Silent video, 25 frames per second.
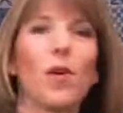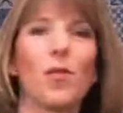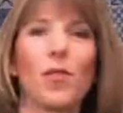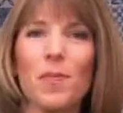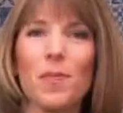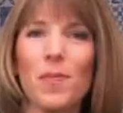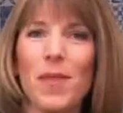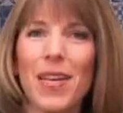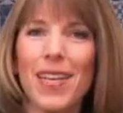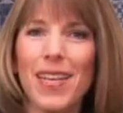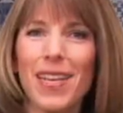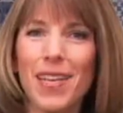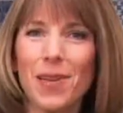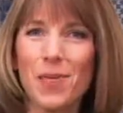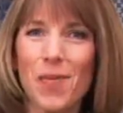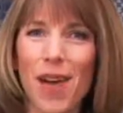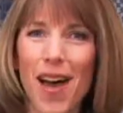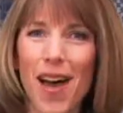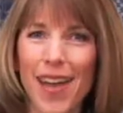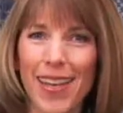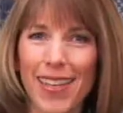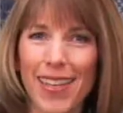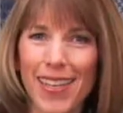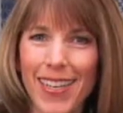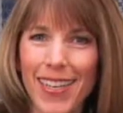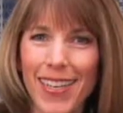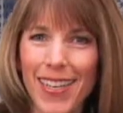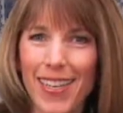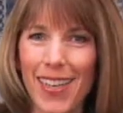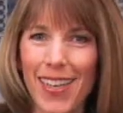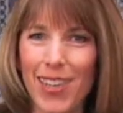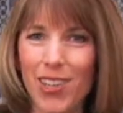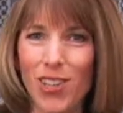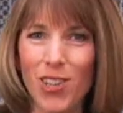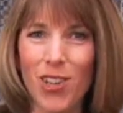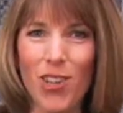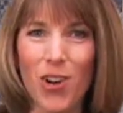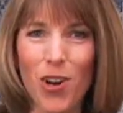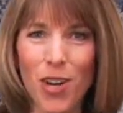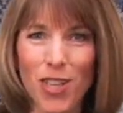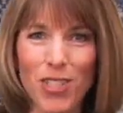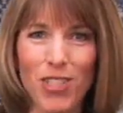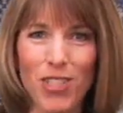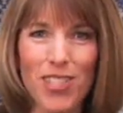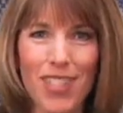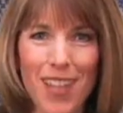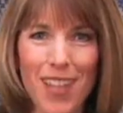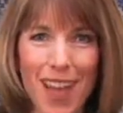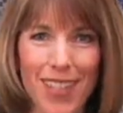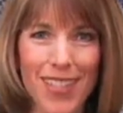over medium-high heat in a
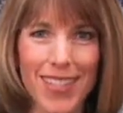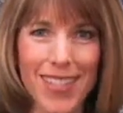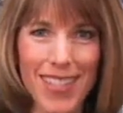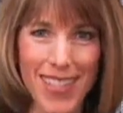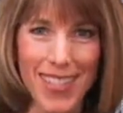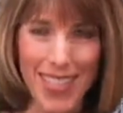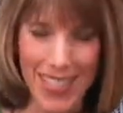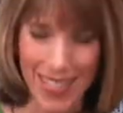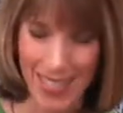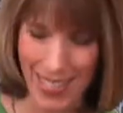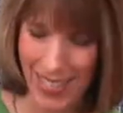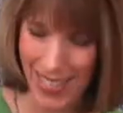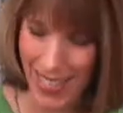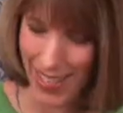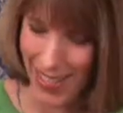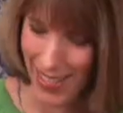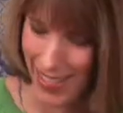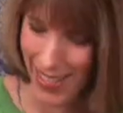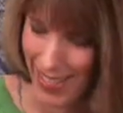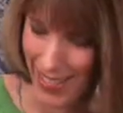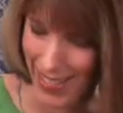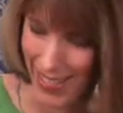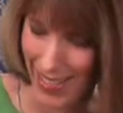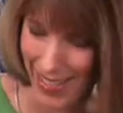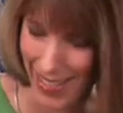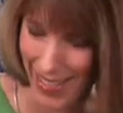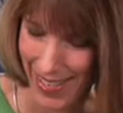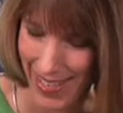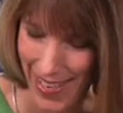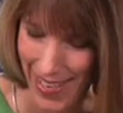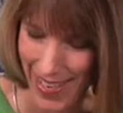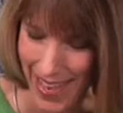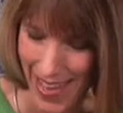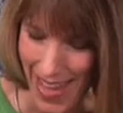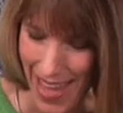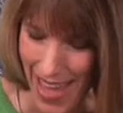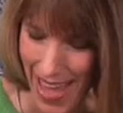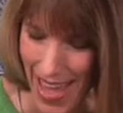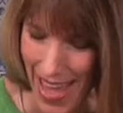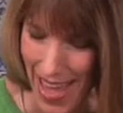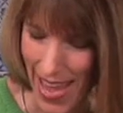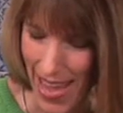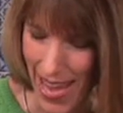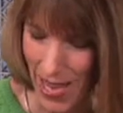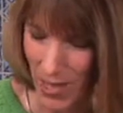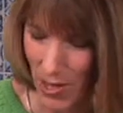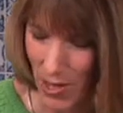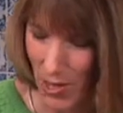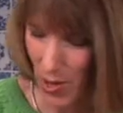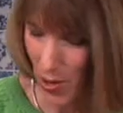large nonstick skillet.
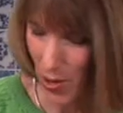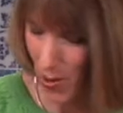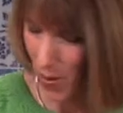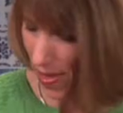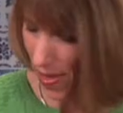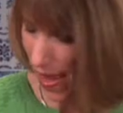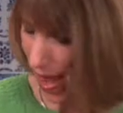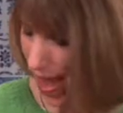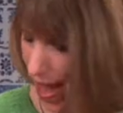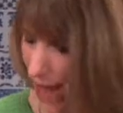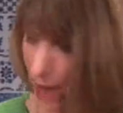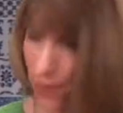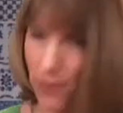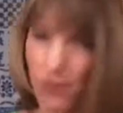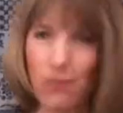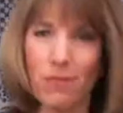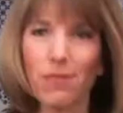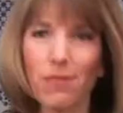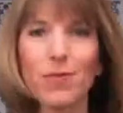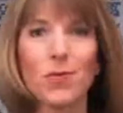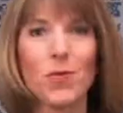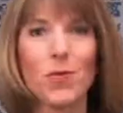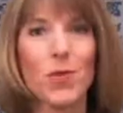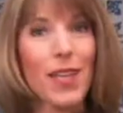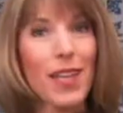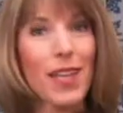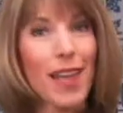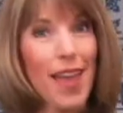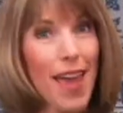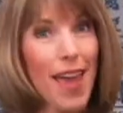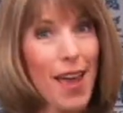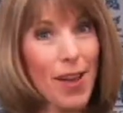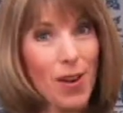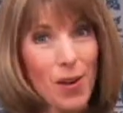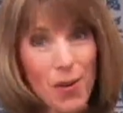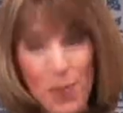And to that, we're going to add